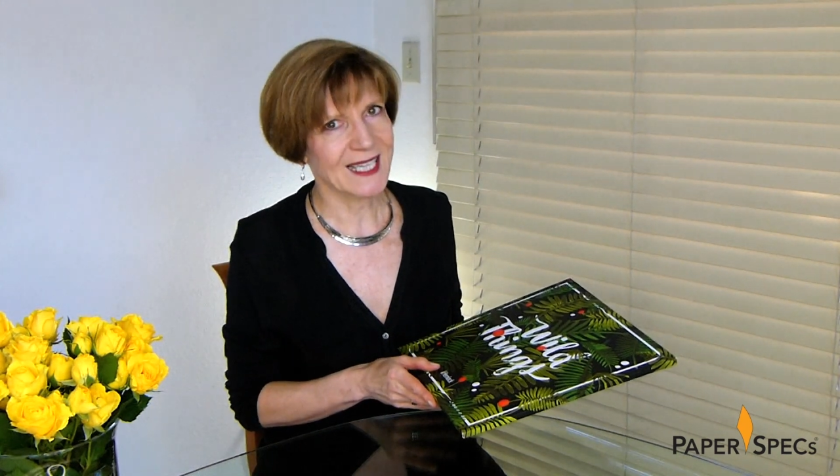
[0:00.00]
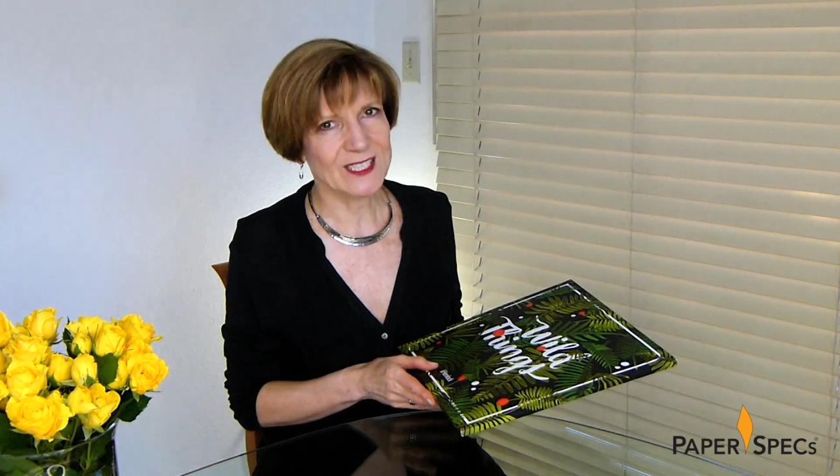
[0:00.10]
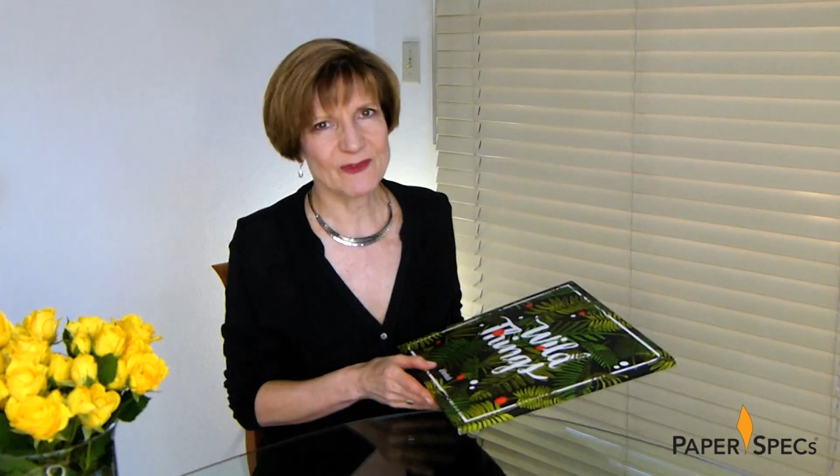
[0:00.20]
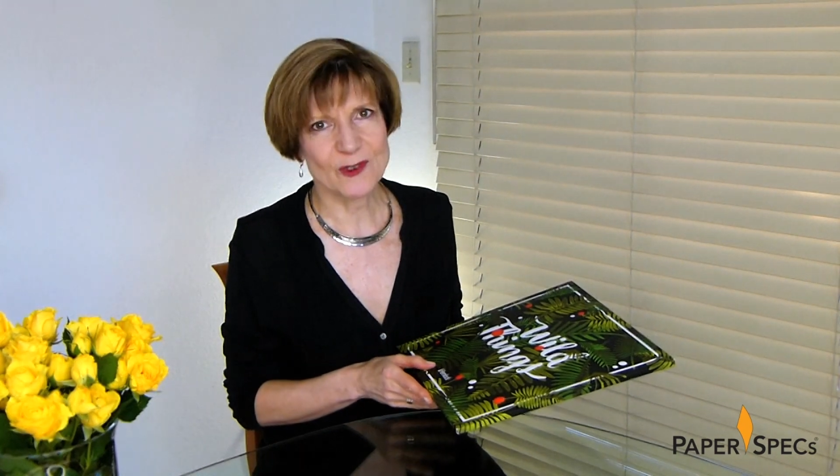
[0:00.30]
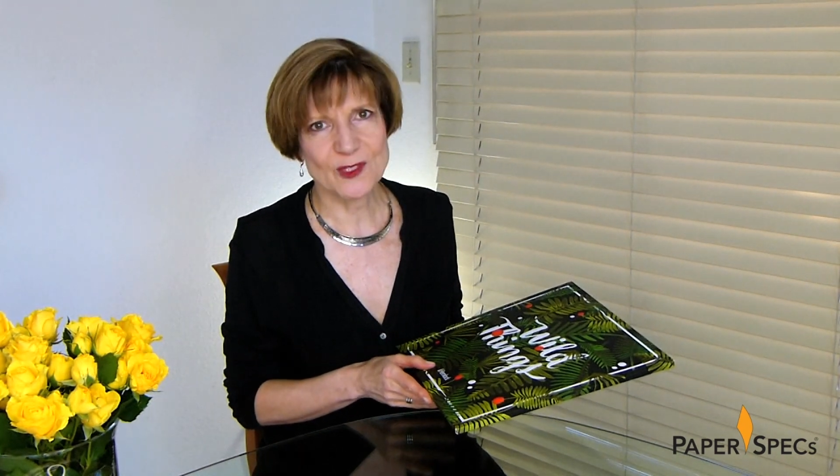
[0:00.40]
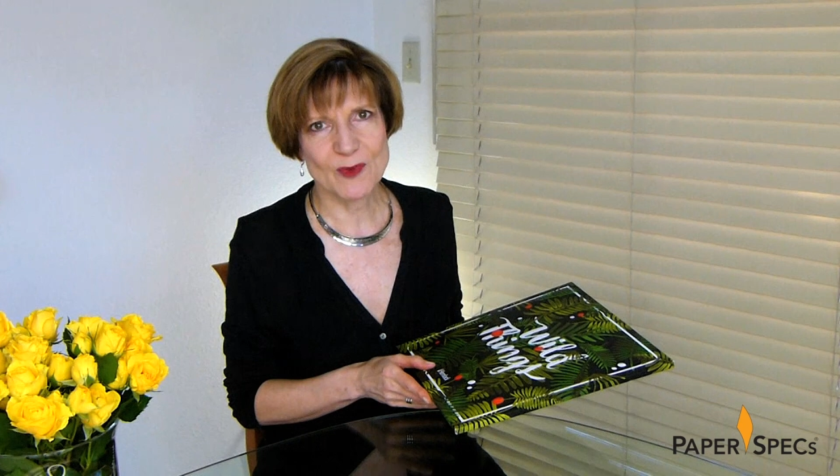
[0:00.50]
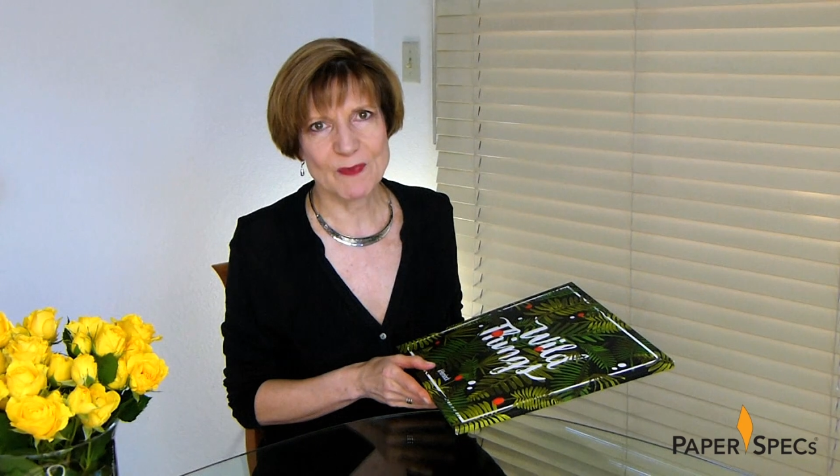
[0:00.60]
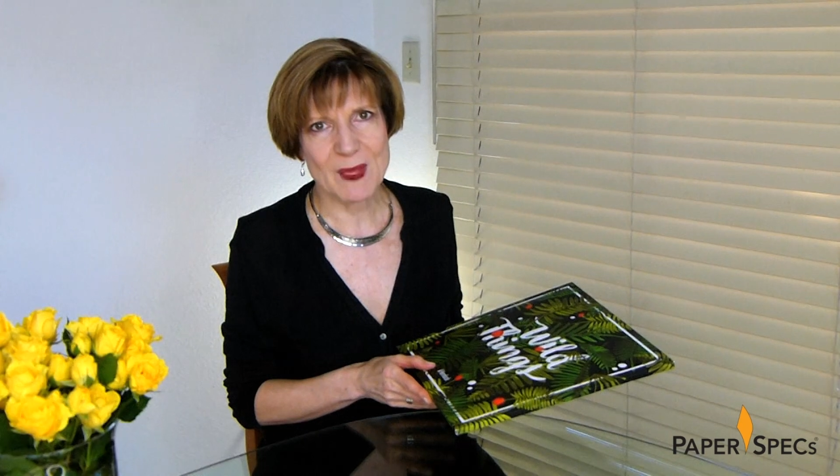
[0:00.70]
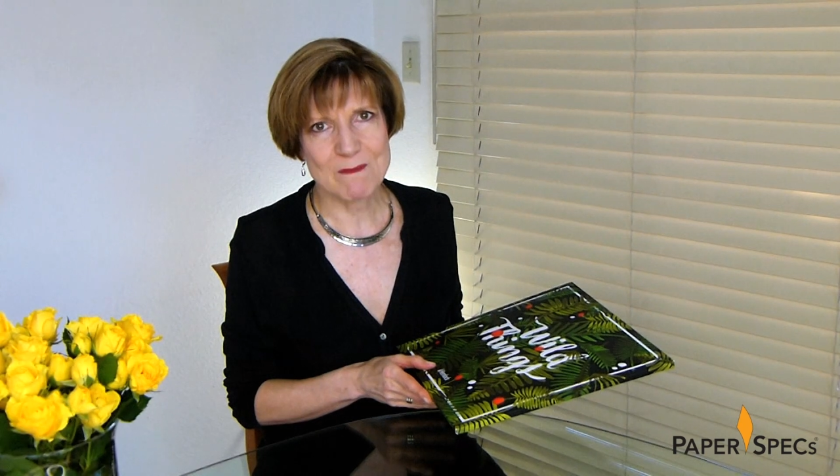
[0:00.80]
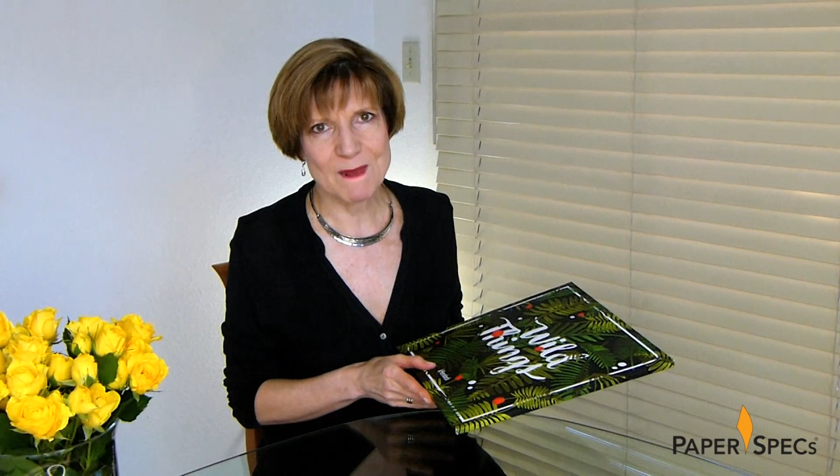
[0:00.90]
And of course, it would be
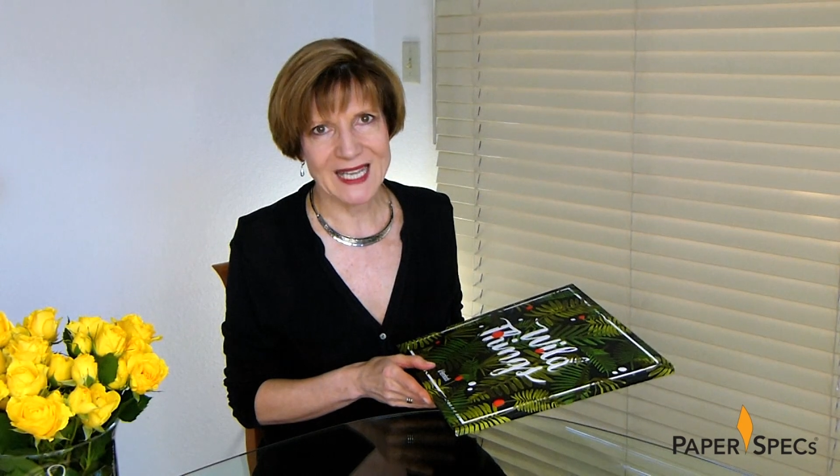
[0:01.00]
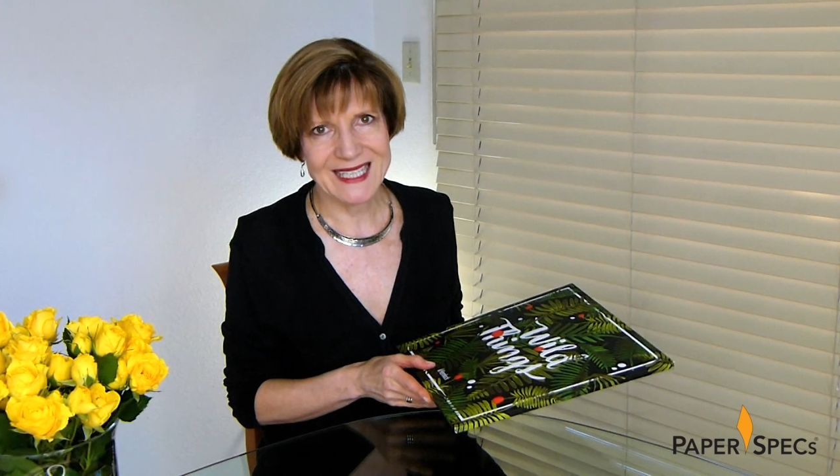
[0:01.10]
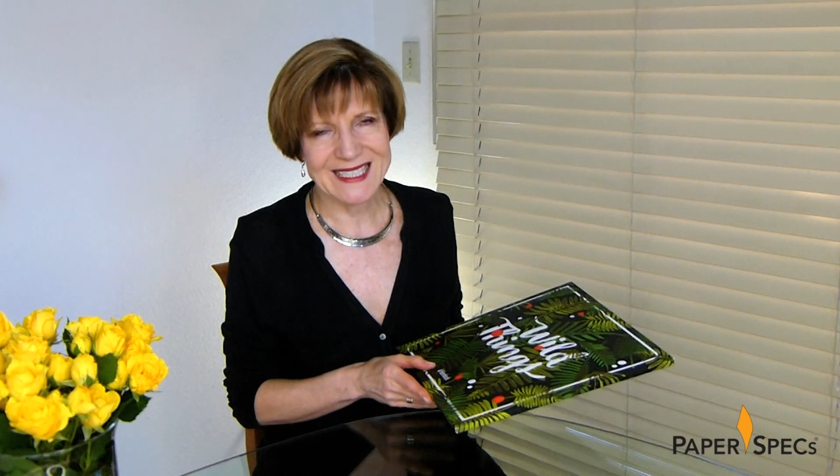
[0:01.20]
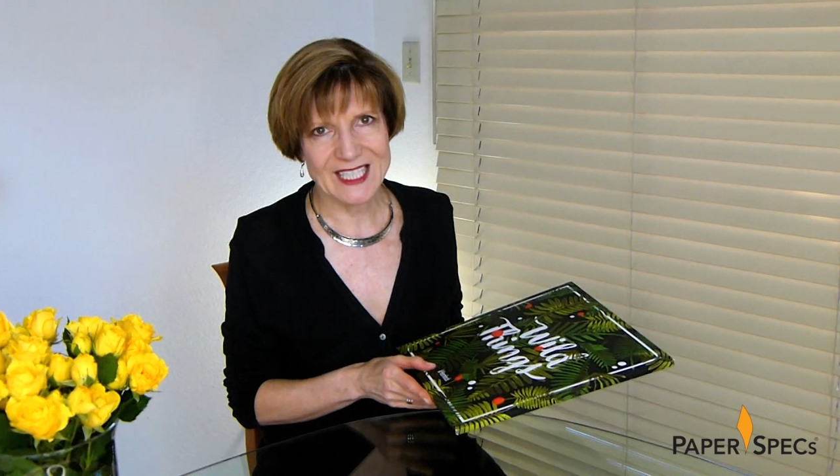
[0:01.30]
amazing